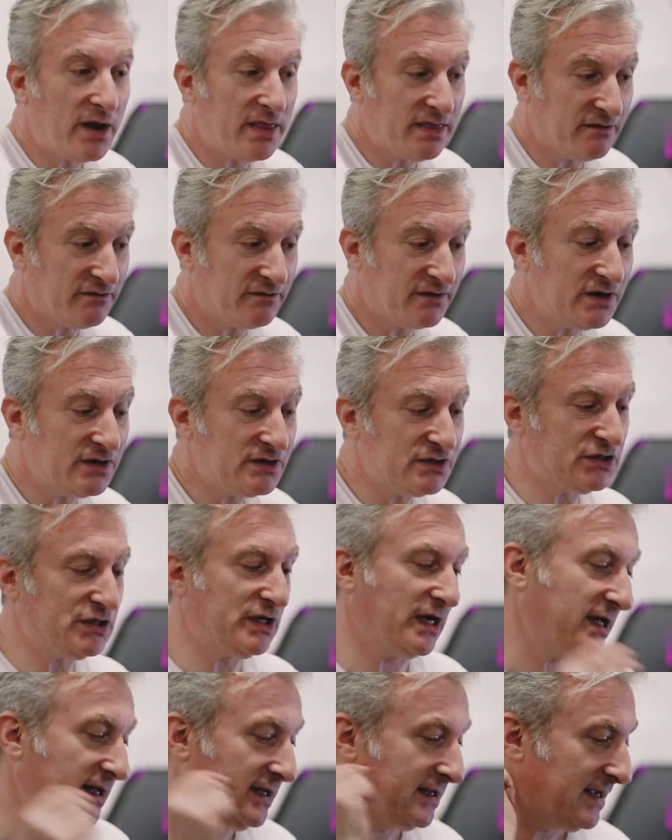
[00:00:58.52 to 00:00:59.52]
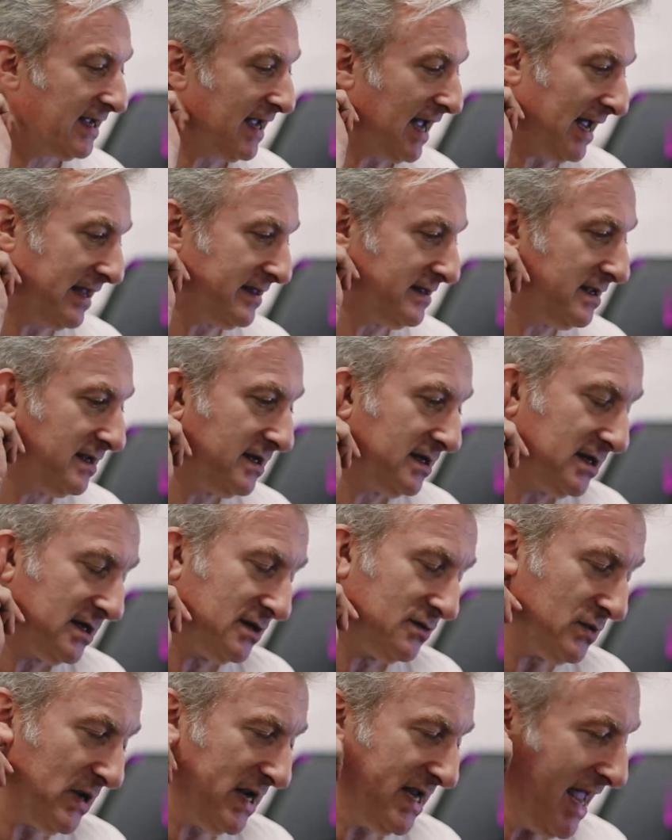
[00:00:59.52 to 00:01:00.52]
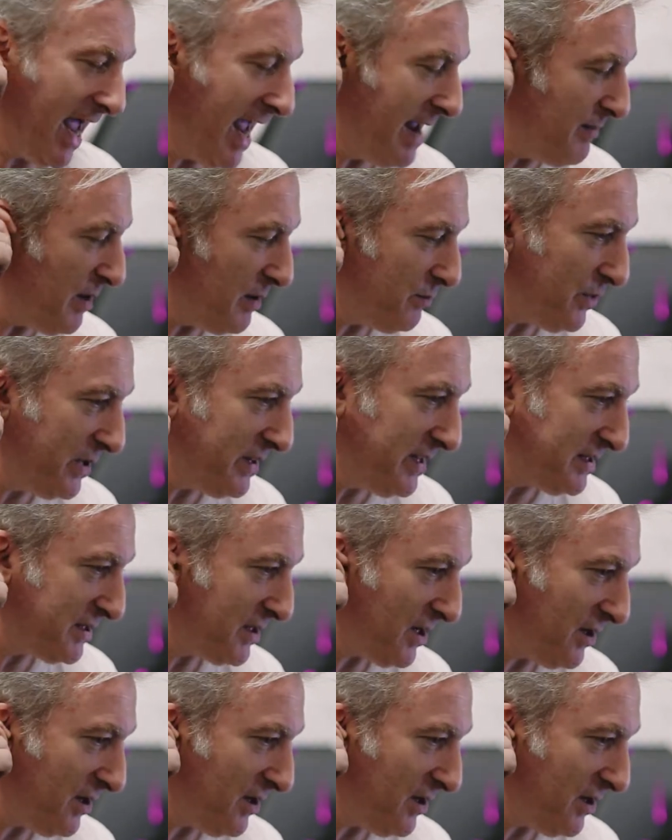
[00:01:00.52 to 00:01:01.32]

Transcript: in the future. And we came up with this